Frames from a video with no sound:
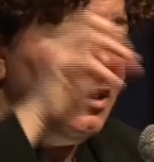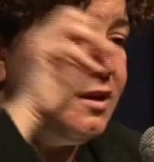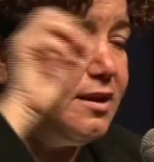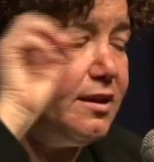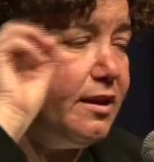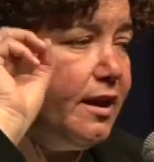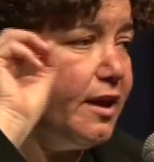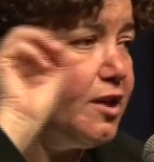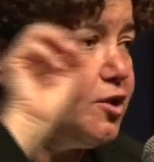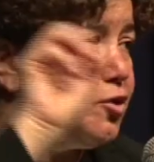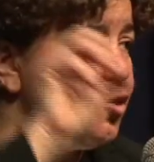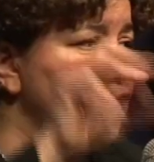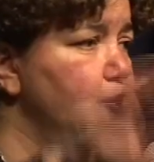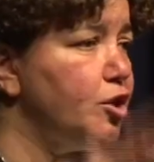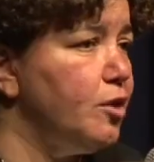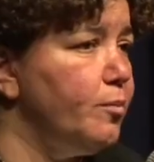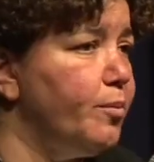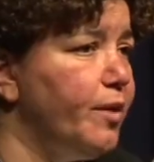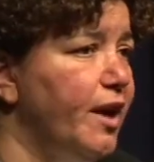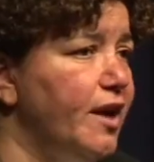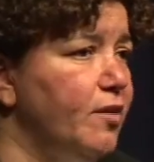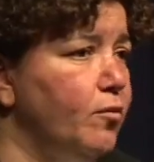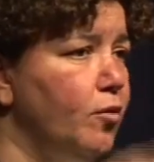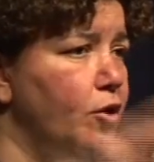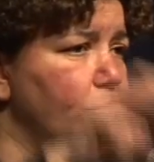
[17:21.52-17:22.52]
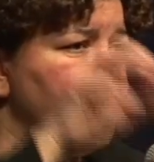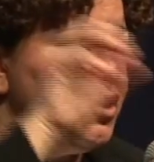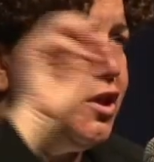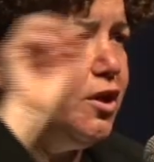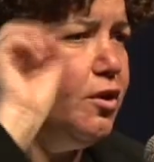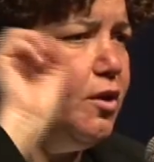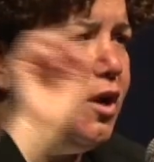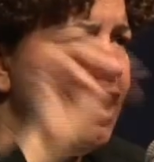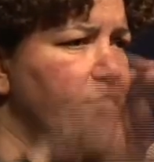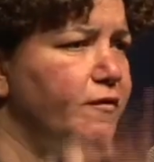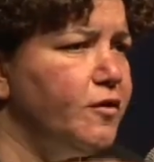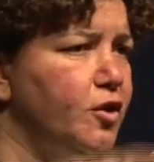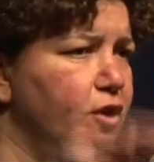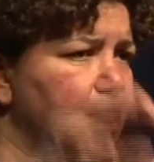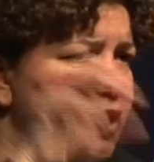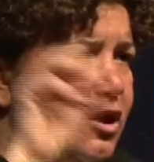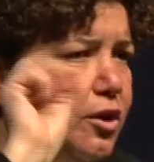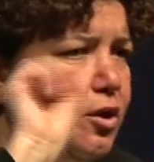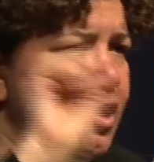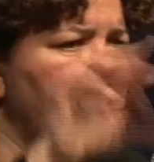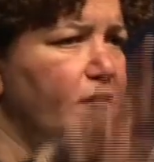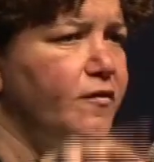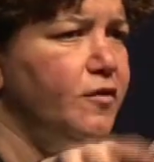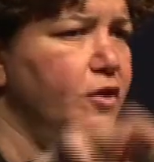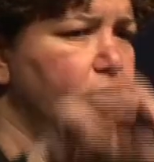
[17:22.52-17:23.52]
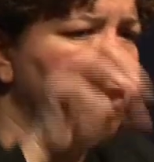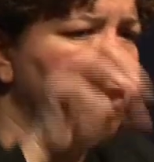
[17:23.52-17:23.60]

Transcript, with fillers: it's like social brainwashing. You have to kill, you have to